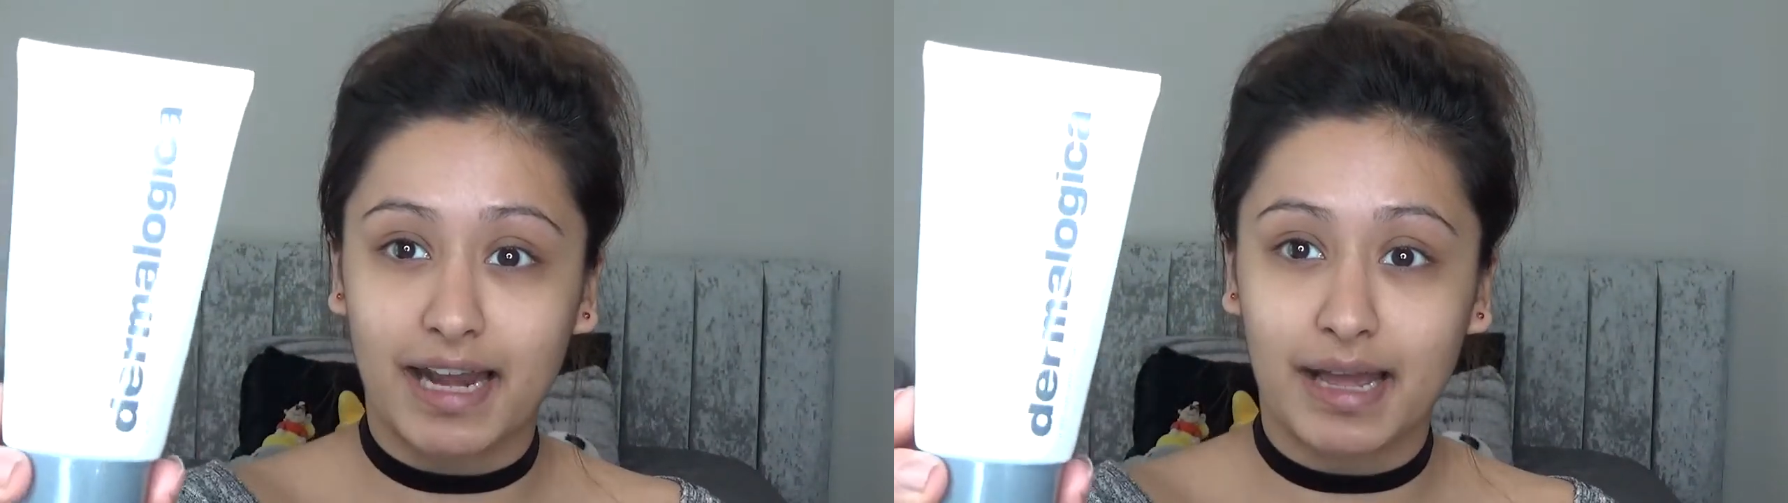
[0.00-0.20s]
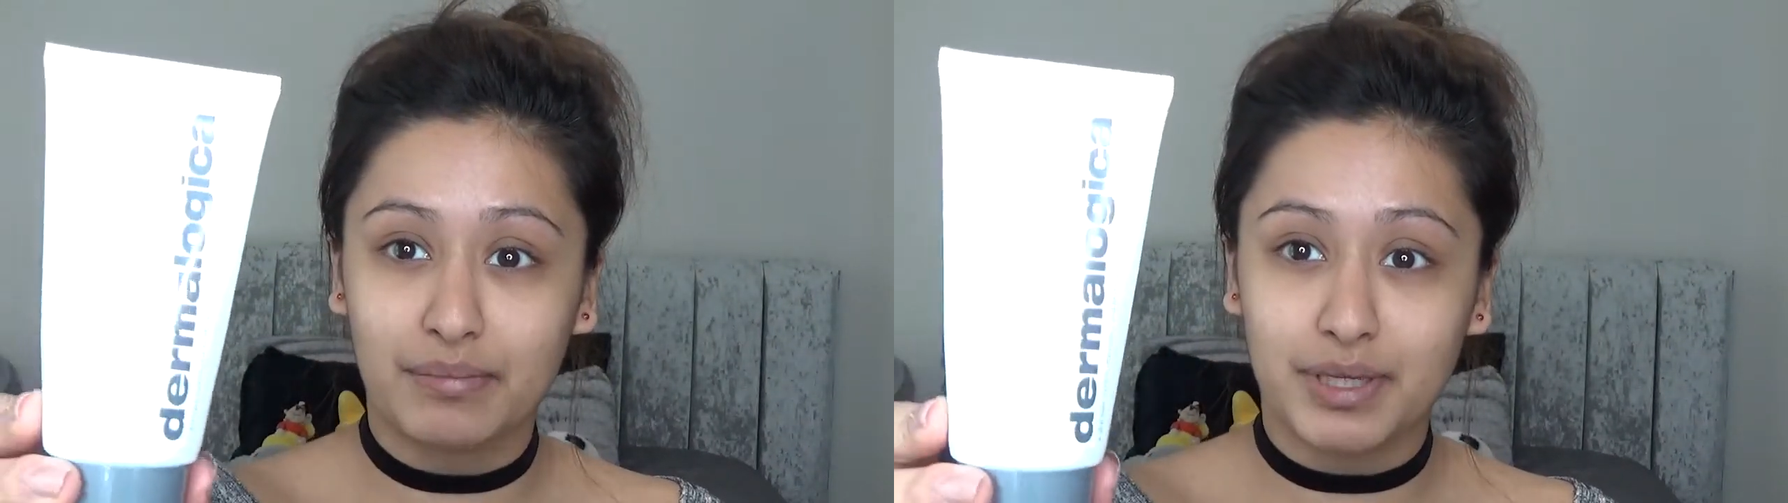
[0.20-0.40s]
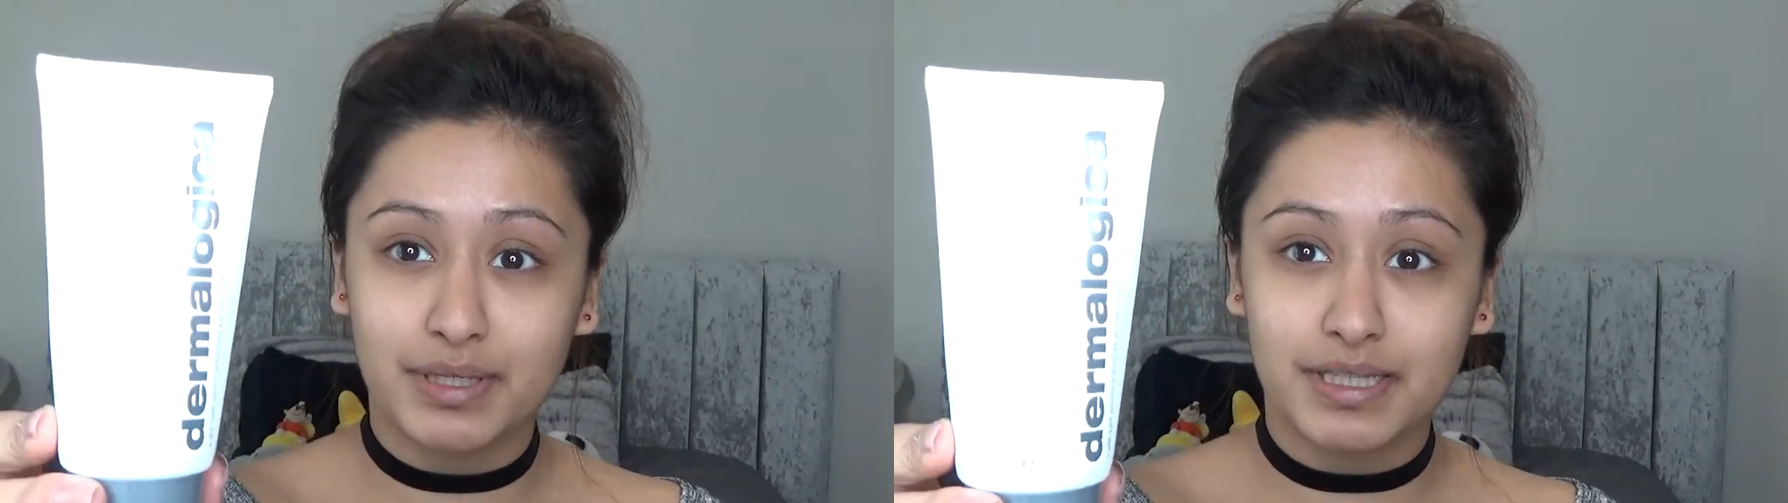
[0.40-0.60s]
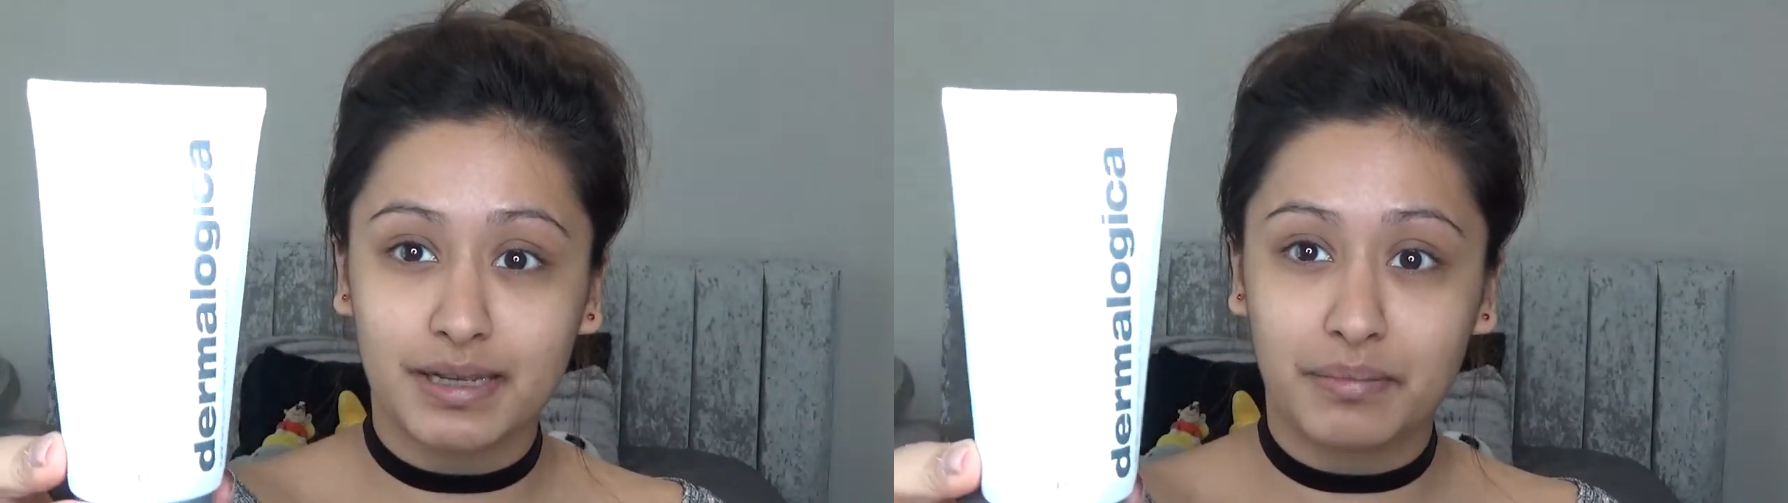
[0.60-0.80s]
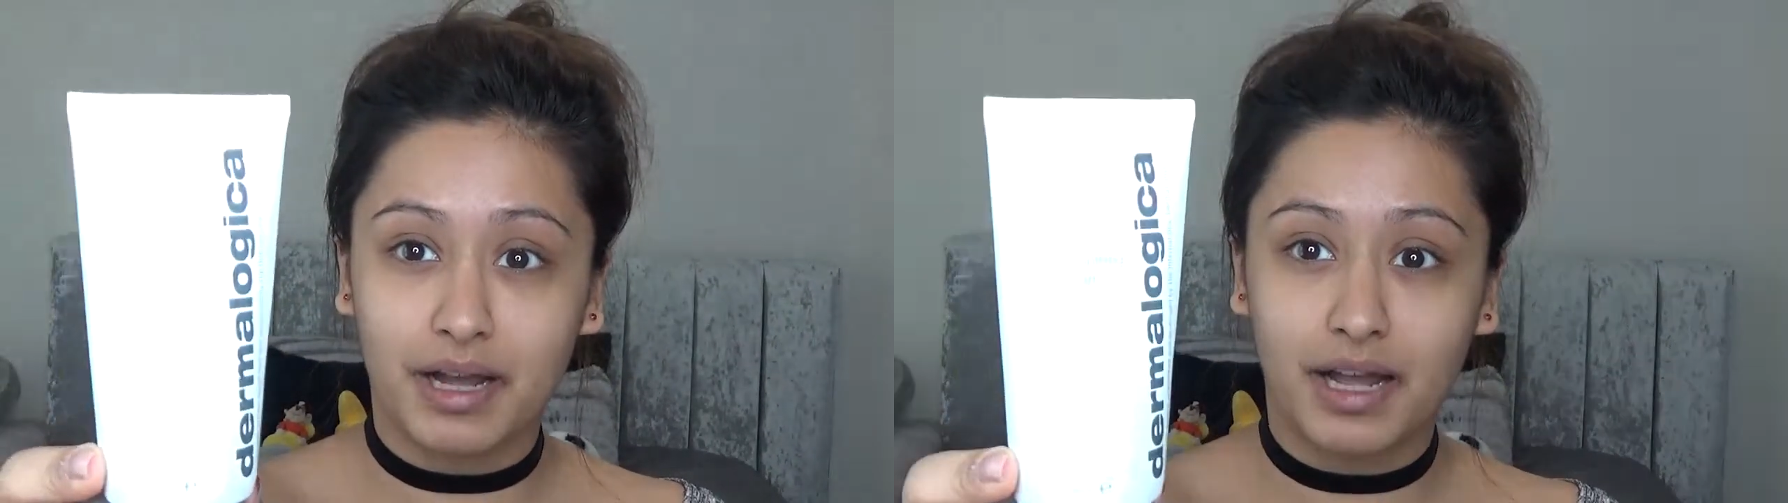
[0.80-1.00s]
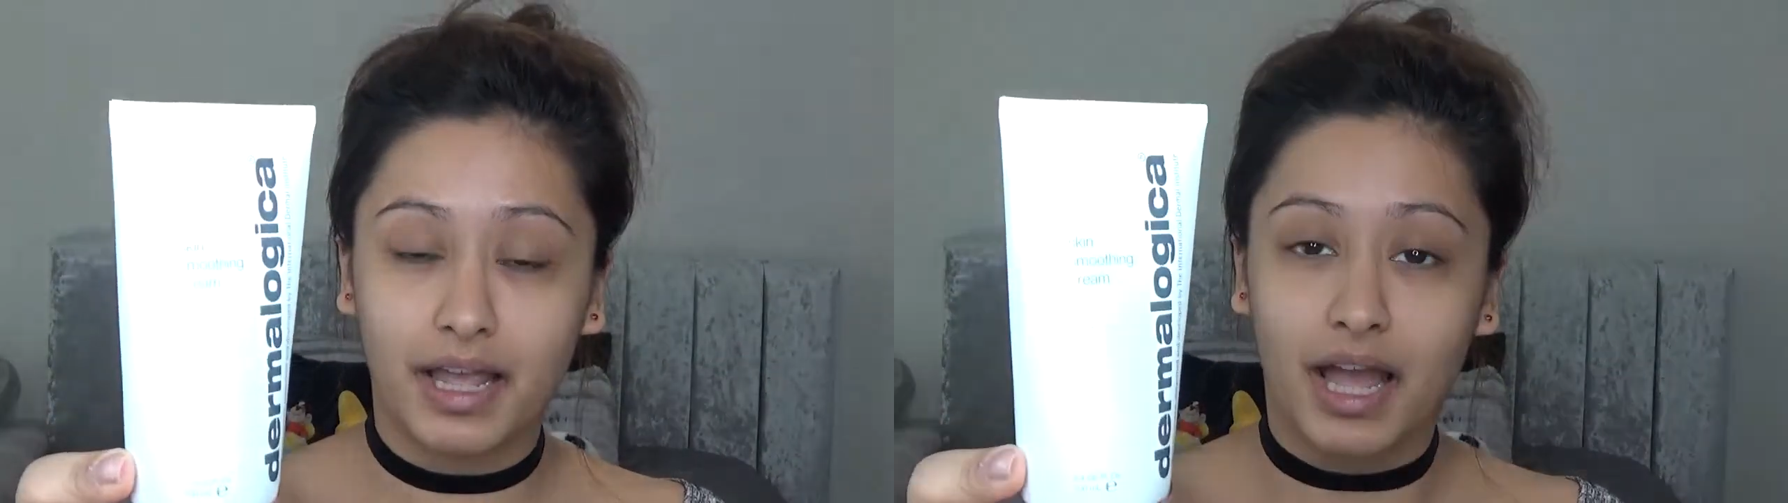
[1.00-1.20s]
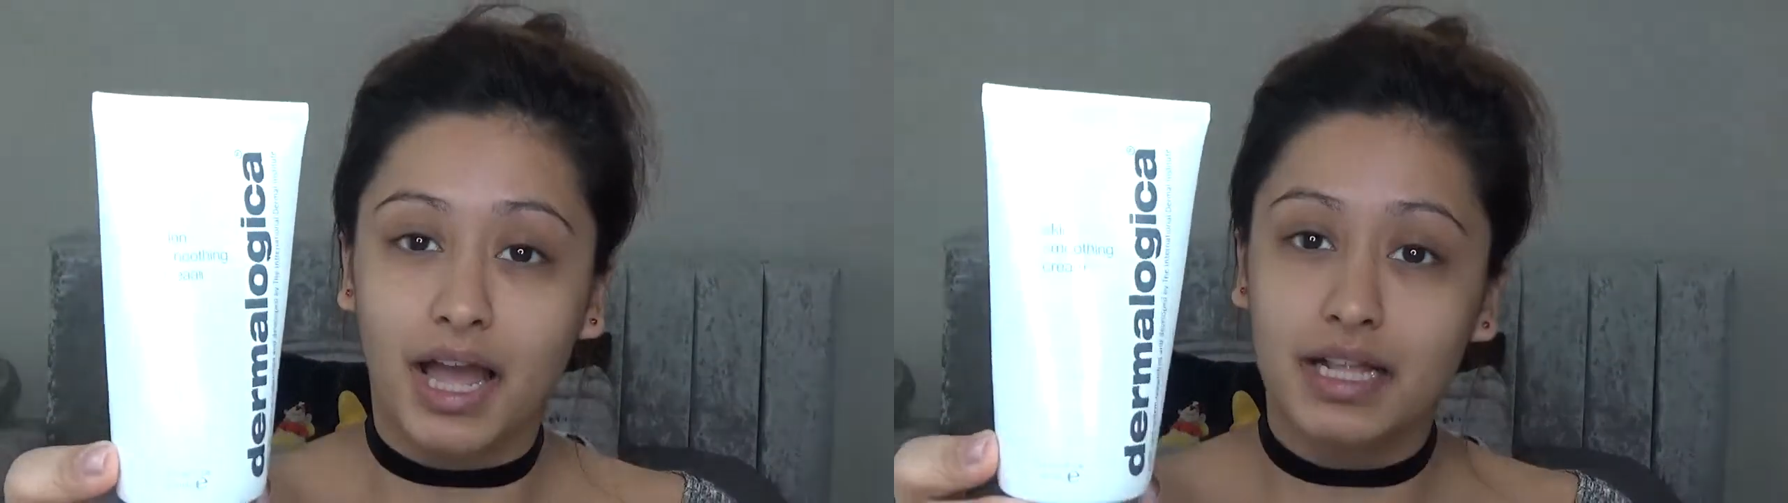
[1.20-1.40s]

I'm using my